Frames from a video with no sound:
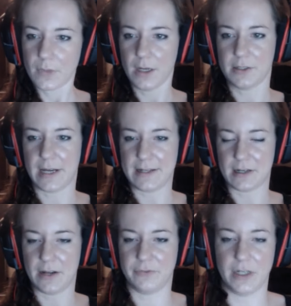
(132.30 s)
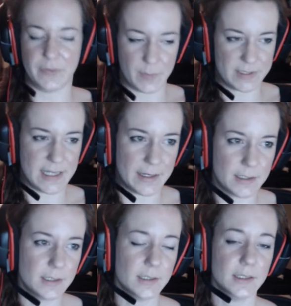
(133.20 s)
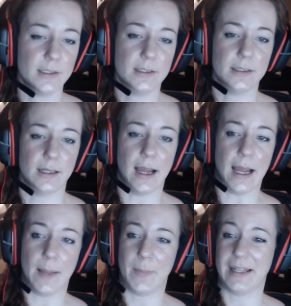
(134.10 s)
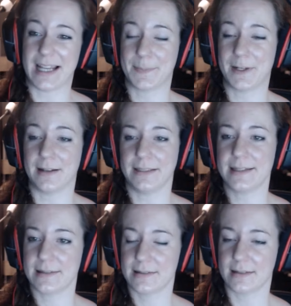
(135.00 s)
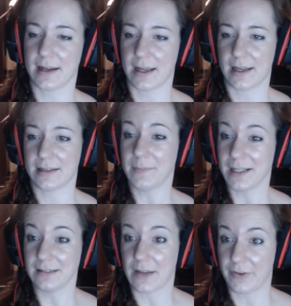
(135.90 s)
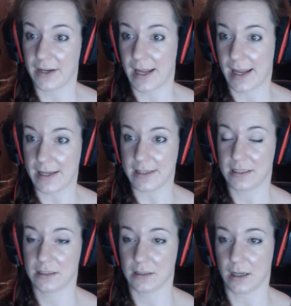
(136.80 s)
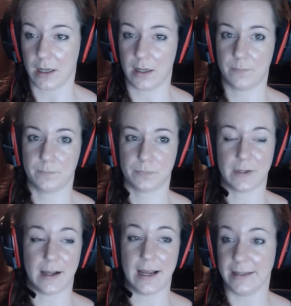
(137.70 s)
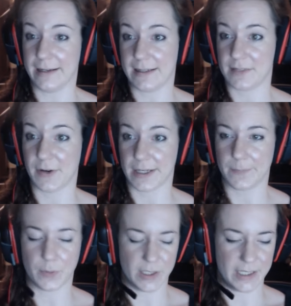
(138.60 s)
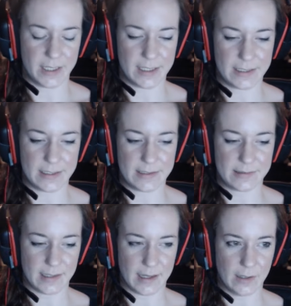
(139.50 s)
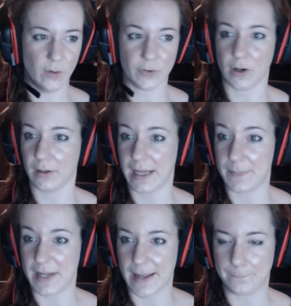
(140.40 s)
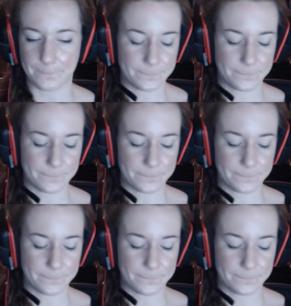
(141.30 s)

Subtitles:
as your hands are out in front of you instead. And last but not least, something Leffen has highlighted as very important is overall APM.